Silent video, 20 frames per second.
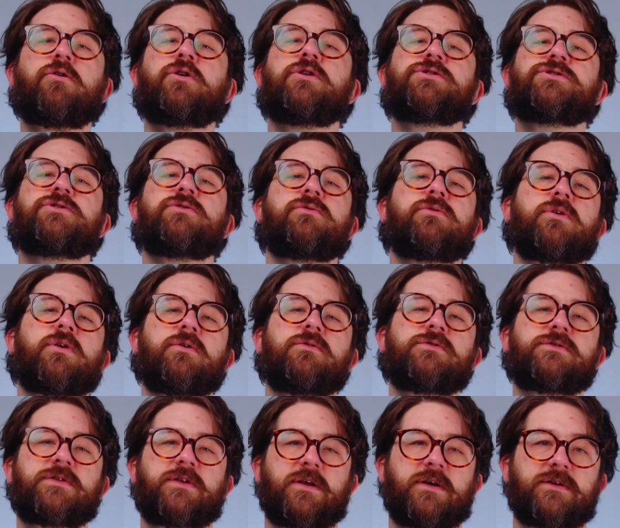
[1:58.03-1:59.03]
could you
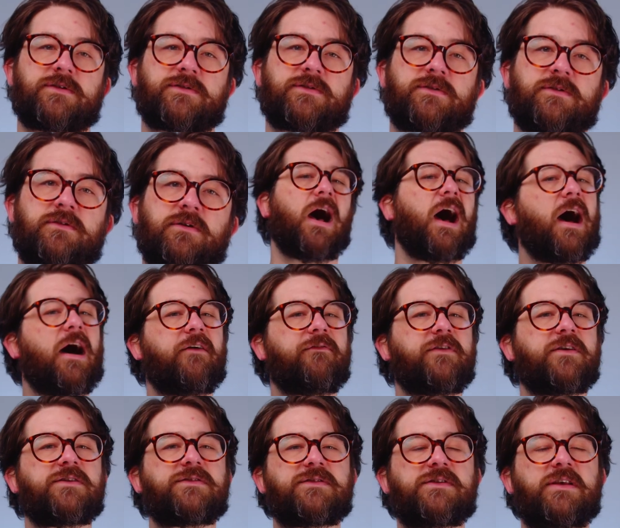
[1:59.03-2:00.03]
use this?
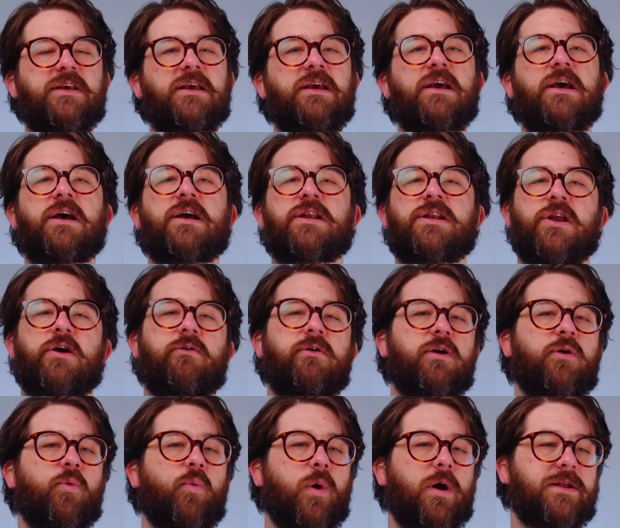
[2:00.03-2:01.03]
Obviously,
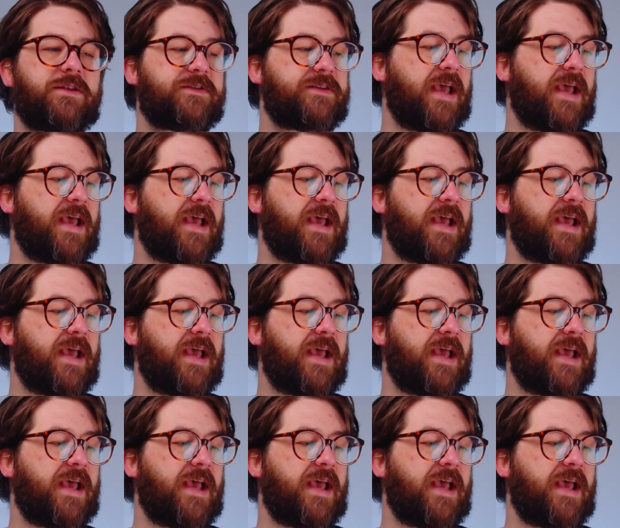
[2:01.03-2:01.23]
knowing what